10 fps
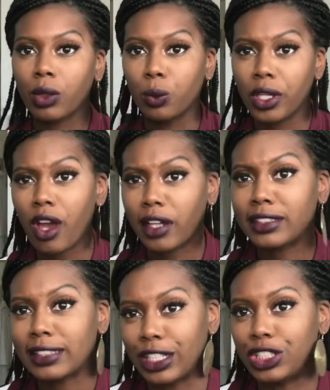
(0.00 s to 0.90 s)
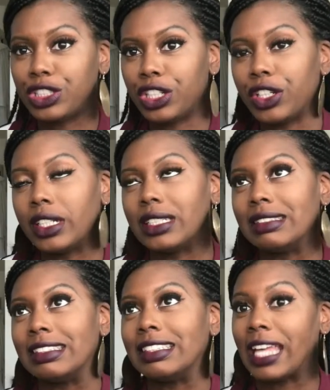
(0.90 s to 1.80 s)
We are stationed here
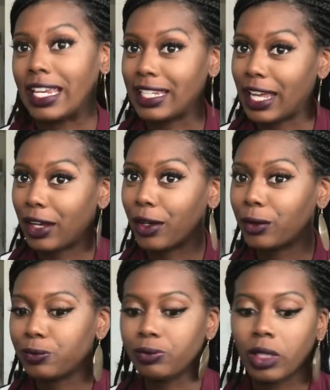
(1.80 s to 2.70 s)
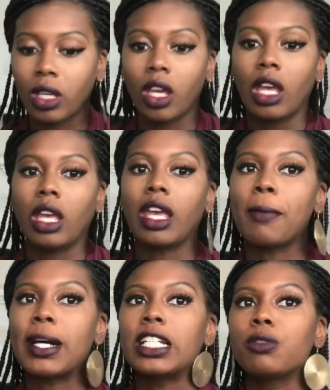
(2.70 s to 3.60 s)
in San Diego,
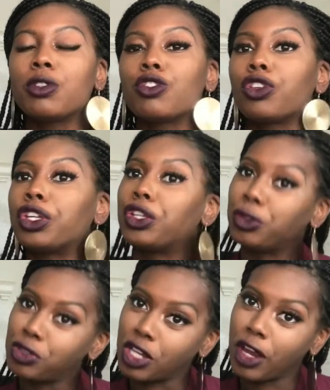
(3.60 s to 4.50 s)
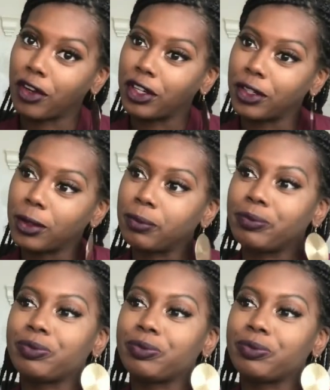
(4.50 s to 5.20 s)
and my husband is on a huge carrier.